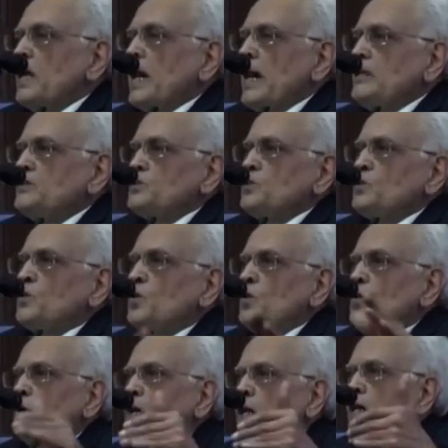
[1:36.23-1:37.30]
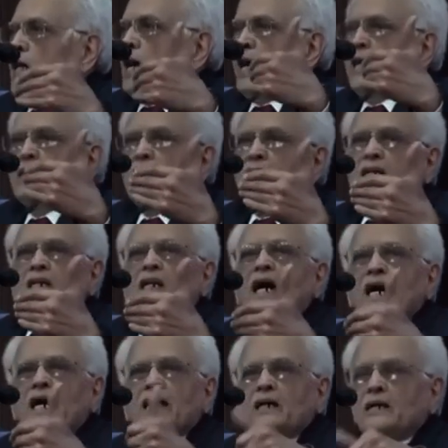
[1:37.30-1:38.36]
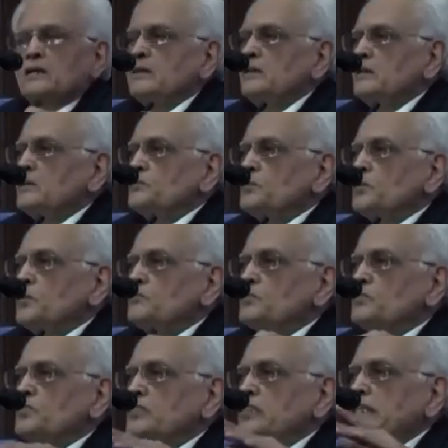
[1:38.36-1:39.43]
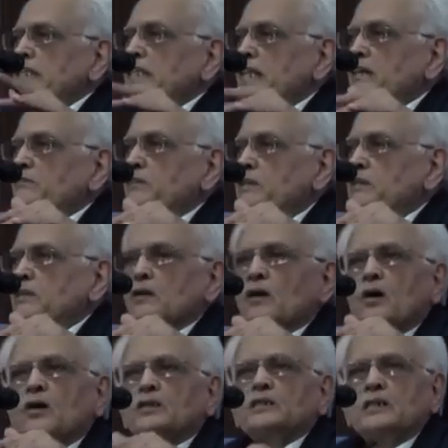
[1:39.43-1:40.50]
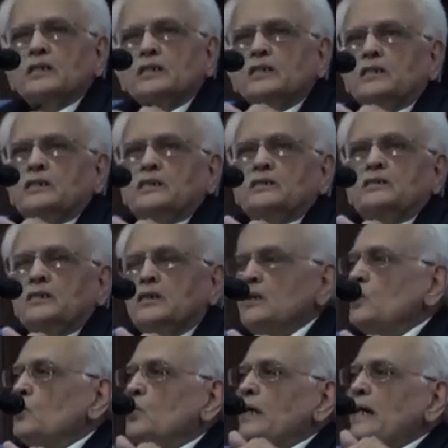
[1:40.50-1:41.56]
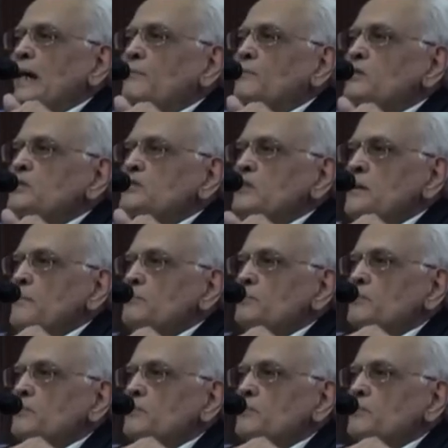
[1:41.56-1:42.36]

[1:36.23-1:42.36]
As you go higher and higher from sea level on the Earth, what happens?